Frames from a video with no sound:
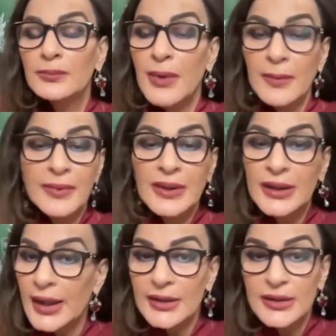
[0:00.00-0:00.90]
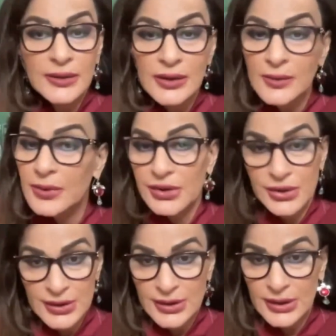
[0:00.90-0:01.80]
public health
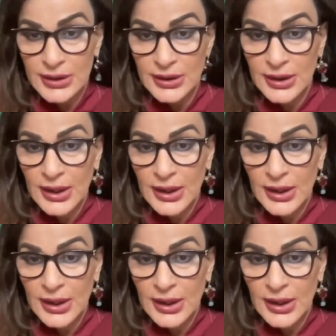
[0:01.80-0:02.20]
emergency.